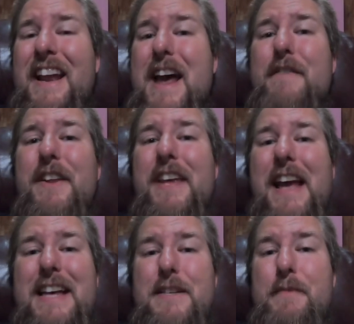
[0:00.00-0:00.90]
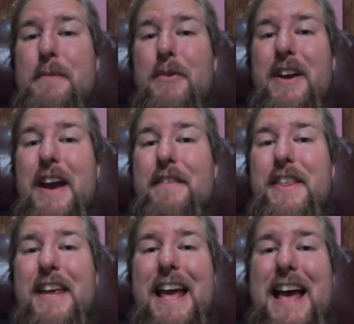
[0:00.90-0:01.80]
and everything has a memory
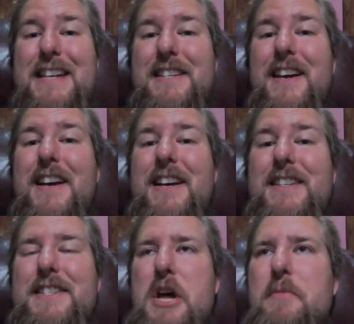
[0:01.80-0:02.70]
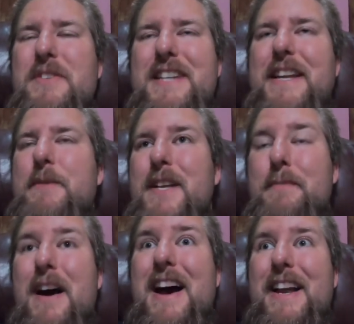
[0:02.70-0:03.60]
everything has some sentiment
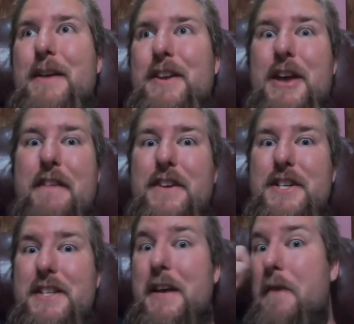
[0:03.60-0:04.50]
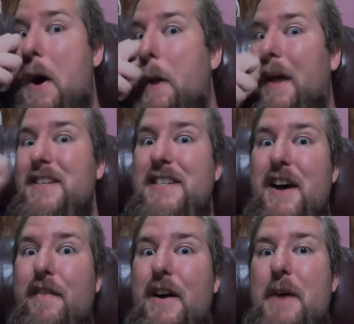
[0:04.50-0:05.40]
behind it and you have to just give all that
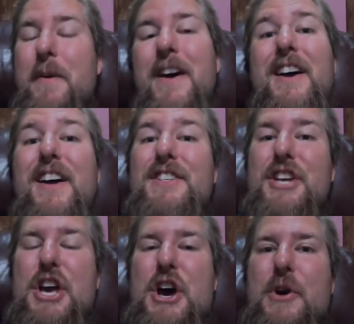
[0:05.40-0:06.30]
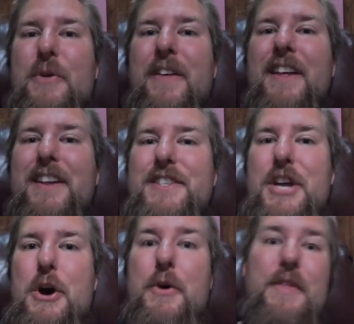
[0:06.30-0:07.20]
stuff up to go
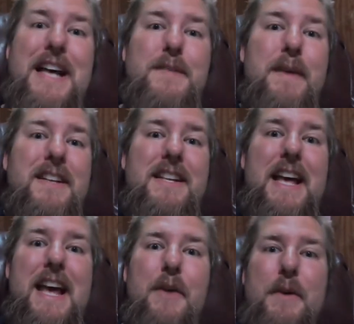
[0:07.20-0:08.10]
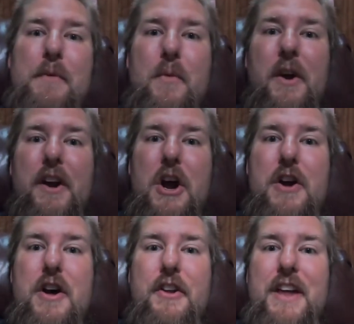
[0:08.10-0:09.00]
so that's been today we've been working
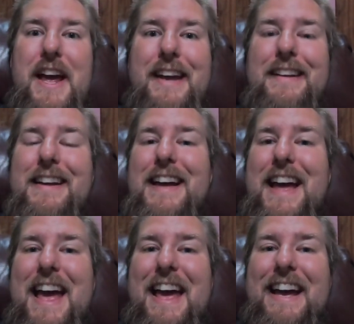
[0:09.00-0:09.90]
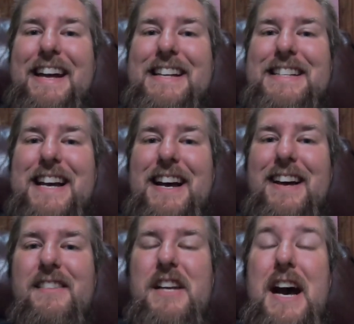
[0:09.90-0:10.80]
hard all day and
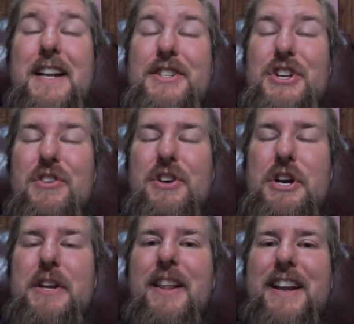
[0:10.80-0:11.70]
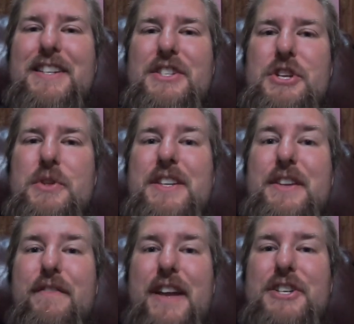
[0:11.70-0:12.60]
uh, god is so good let us do these
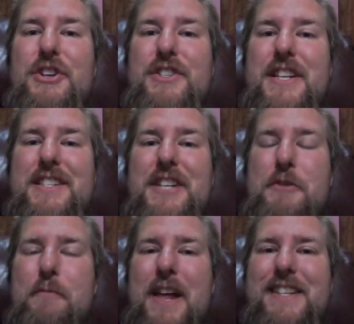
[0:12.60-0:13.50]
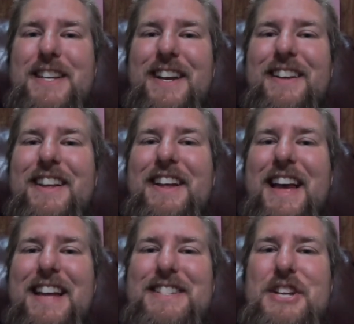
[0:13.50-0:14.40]
adventures and it's such a blessing
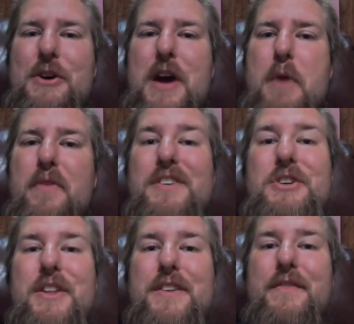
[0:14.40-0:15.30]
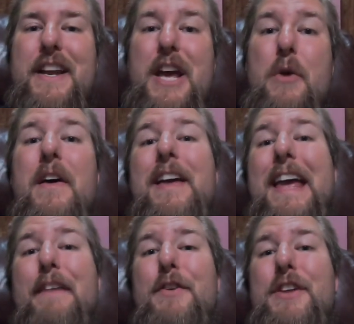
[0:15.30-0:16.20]
and so i hope you've enjoyed this video
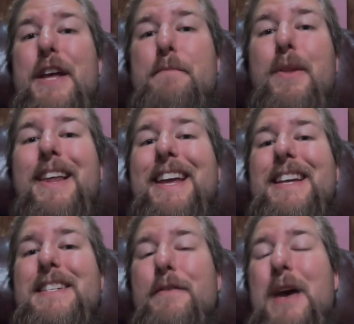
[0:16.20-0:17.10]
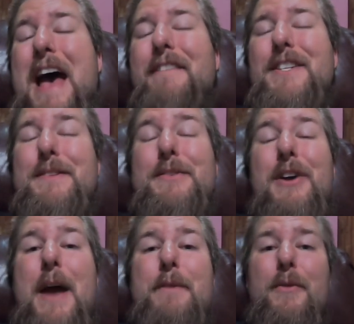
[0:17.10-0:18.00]
if you did please if you haven't
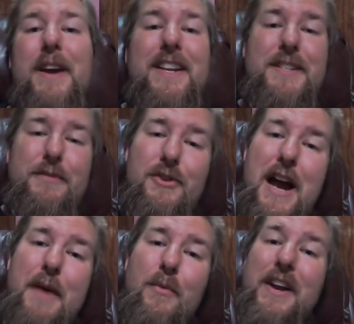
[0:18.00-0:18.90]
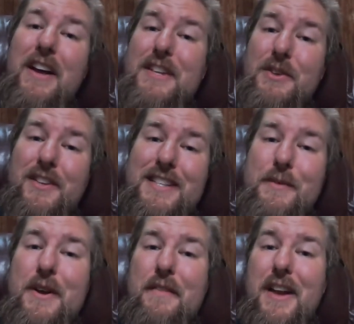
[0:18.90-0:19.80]
subscribed already subscribe we don't as you can see
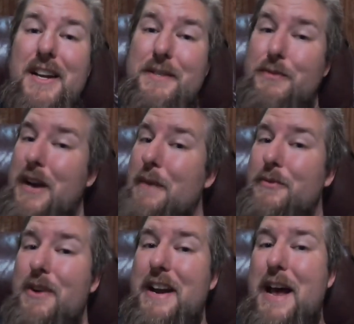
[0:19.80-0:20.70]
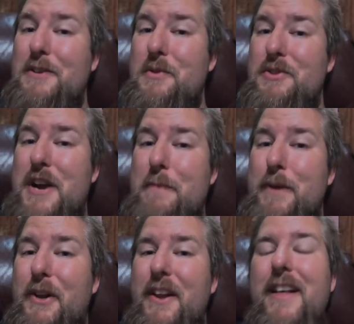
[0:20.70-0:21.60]
we don't have a lot of subscribers right now so we're trying to
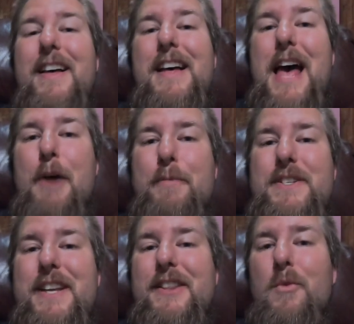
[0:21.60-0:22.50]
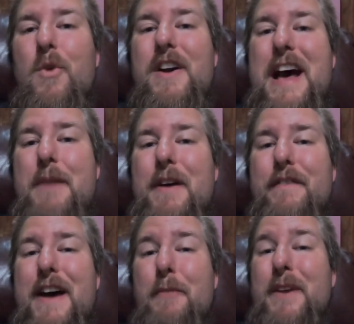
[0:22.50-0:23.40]
build it help us to get the word out
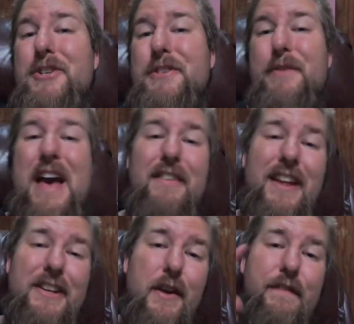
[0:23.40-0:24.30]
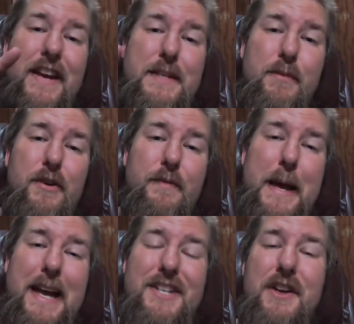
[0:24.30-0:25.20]
about found ministries if you haven't liked our facebook
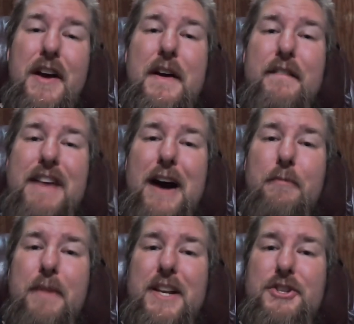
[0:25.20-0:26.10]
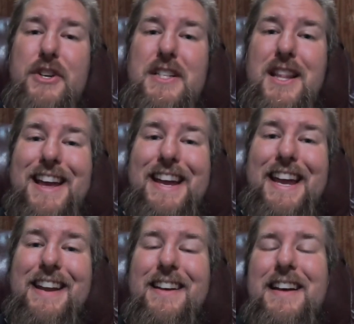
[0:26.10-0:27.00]
page found ministries like
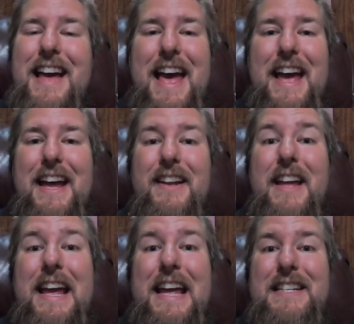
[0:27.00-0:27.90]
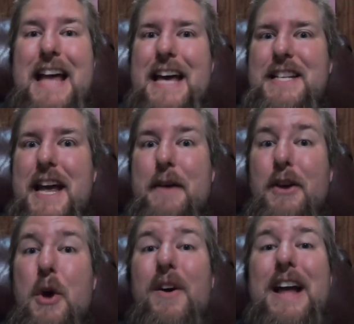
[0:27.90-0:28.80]
it and is as I
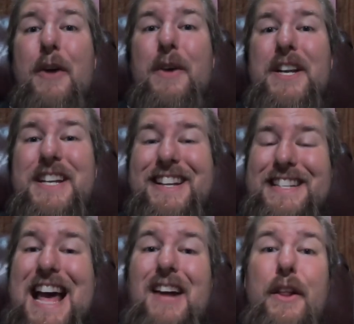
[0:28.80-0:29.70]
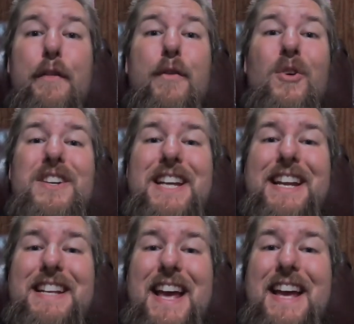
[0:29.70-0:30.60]
go on outreach in exactly
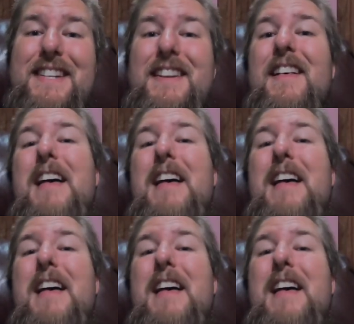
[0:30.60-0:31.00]
14 days,